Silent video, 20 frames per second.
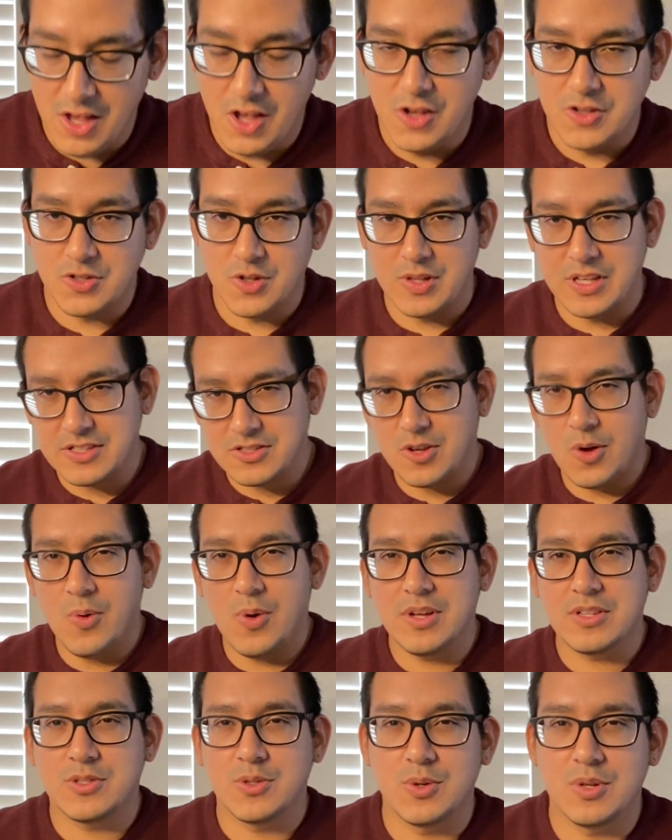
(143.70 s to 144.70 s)
So let's go
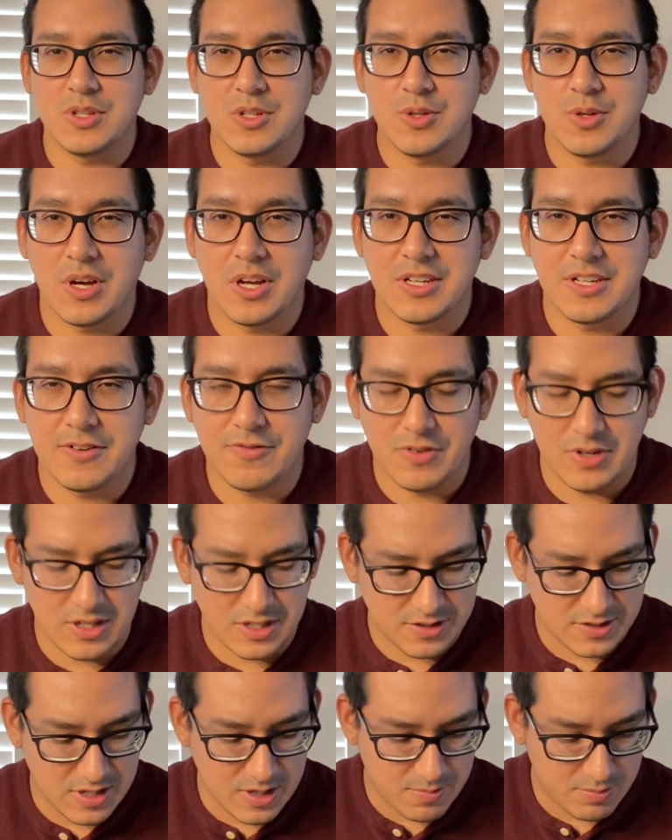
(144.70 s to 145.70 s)
on to a different
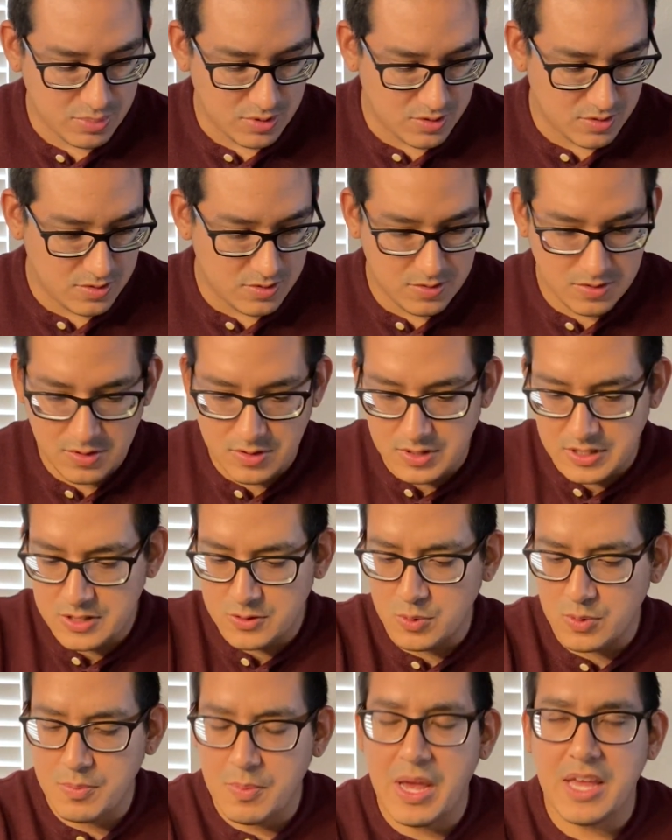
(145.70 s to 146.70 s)
example. This
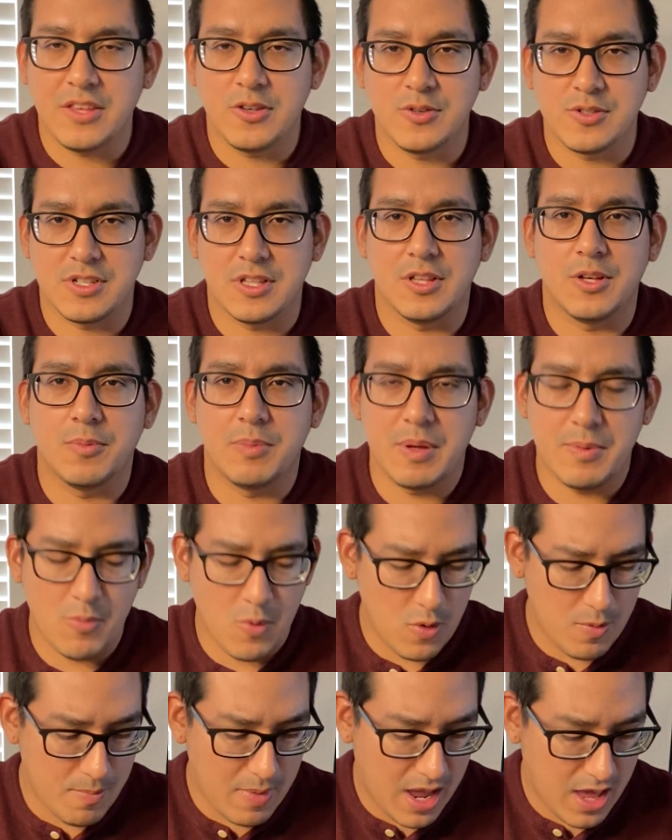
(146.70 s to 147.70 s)
one might use a little bit
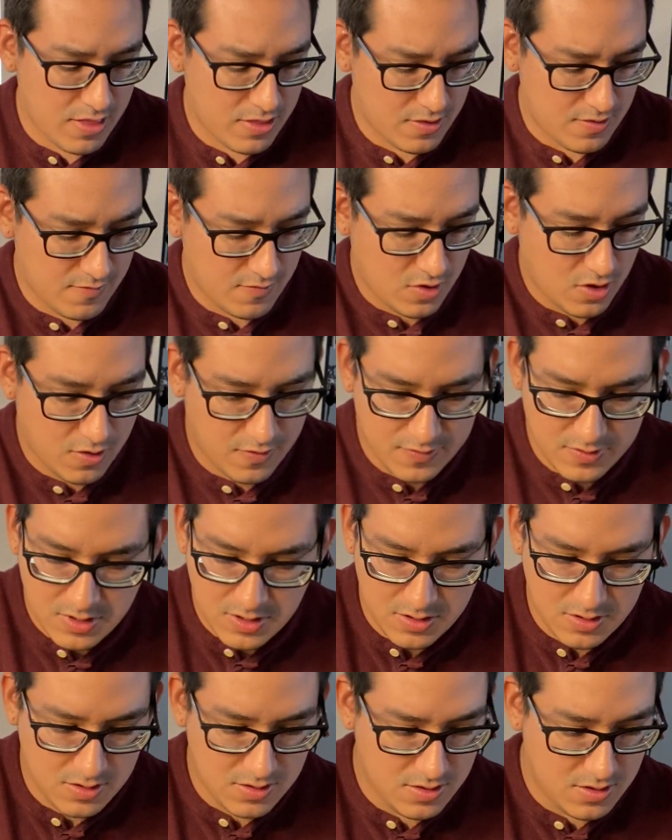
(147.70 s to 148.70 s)
more math involved.
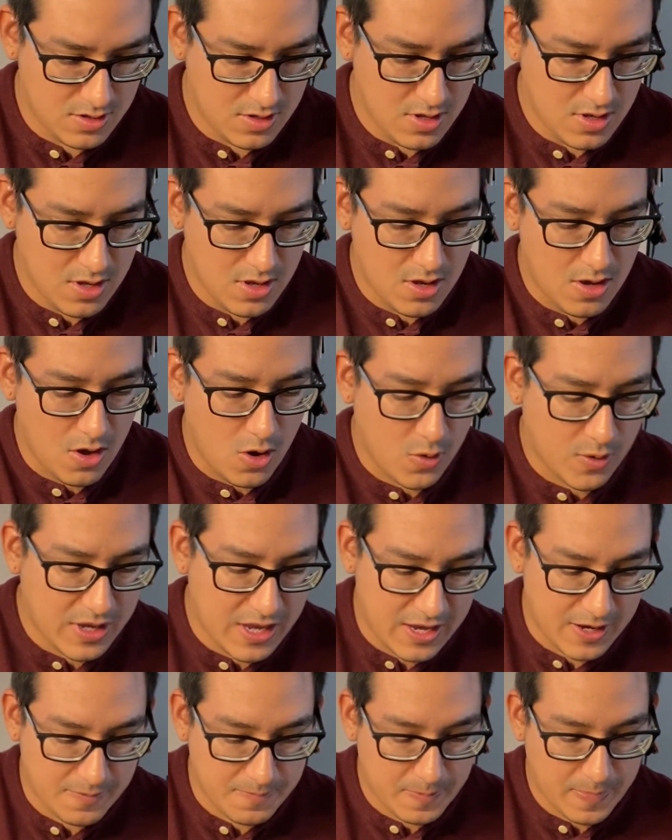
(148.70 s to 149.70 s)

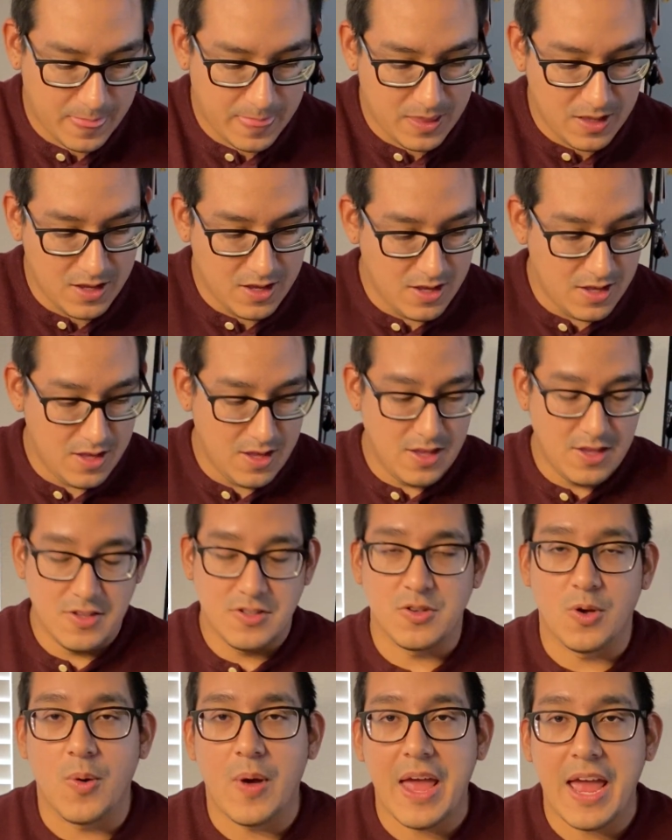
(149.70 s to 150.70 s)
Okay,
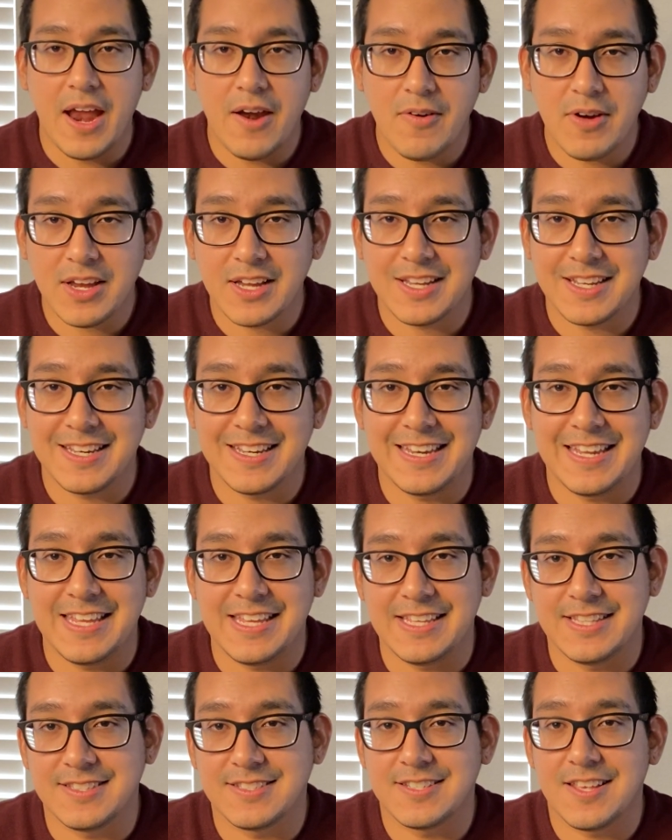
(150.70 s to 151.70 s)
so Eric
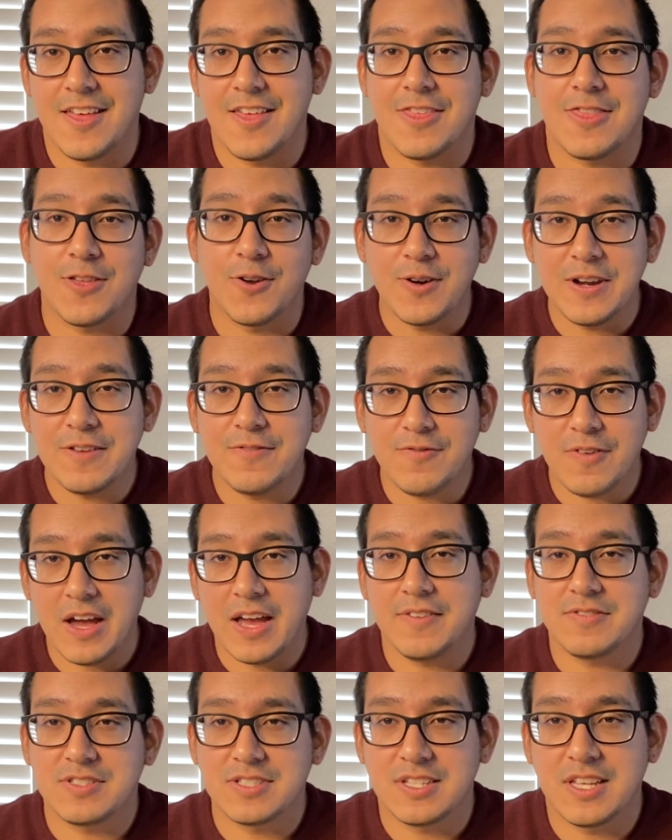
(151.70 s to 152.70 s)
needs
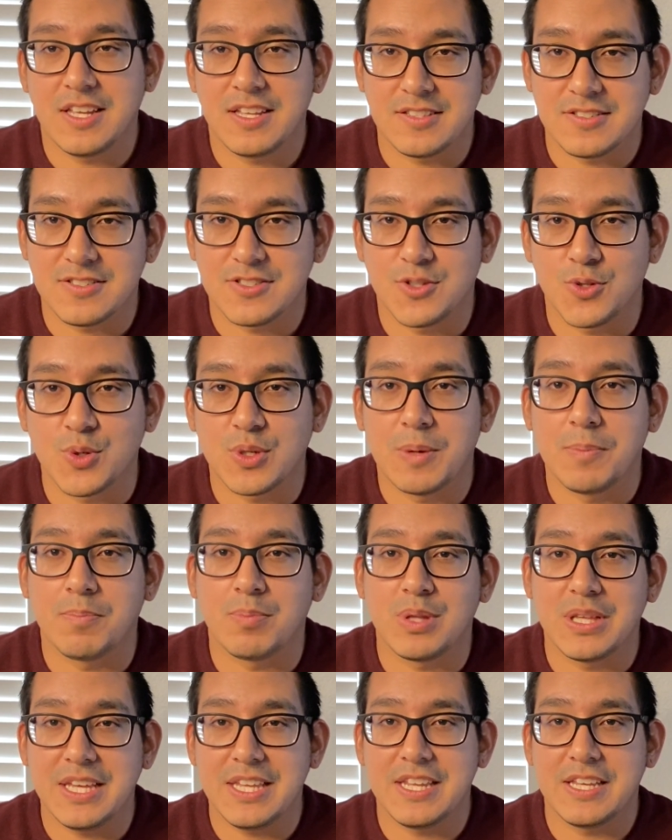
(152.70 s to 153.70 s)
35 cents to
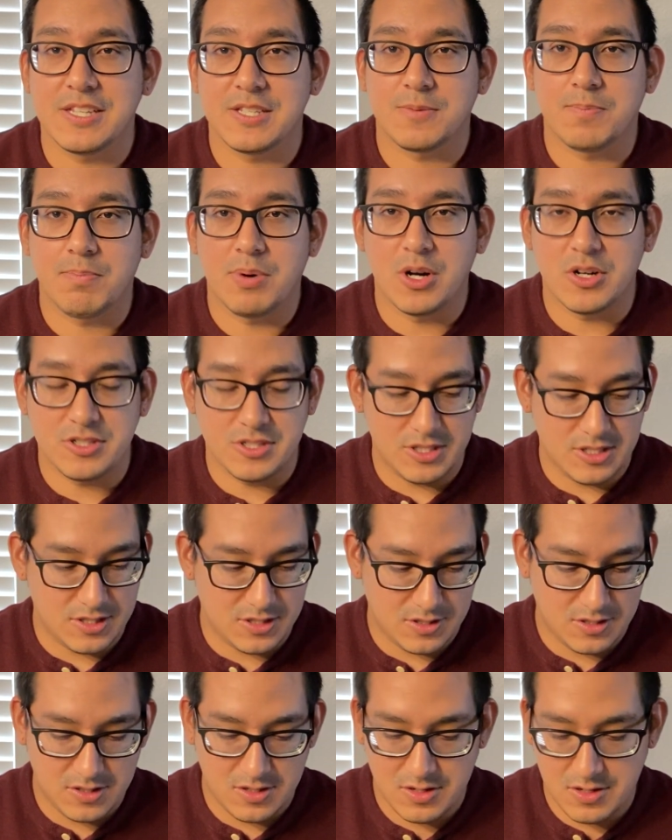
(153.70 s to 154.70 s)
complete his
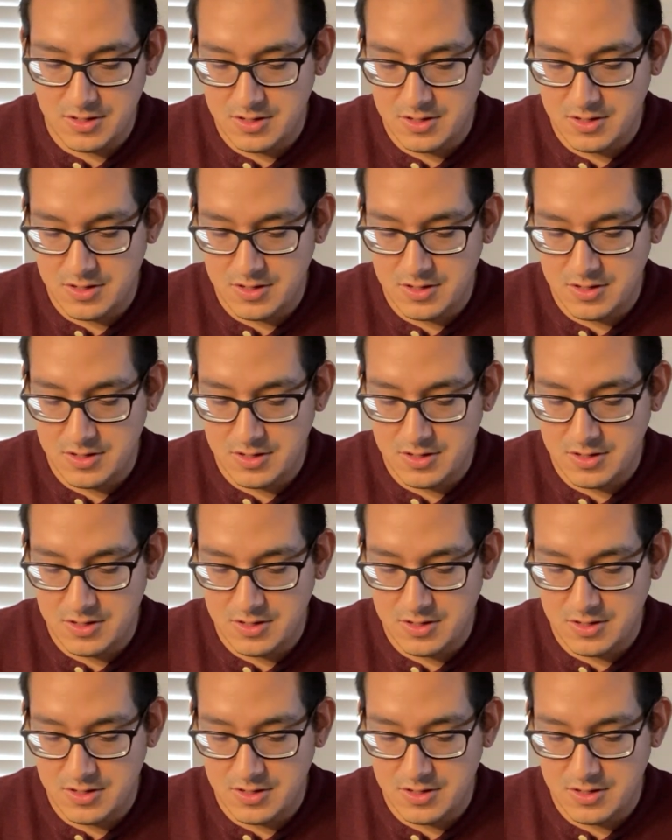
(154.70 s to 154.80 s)
purchase.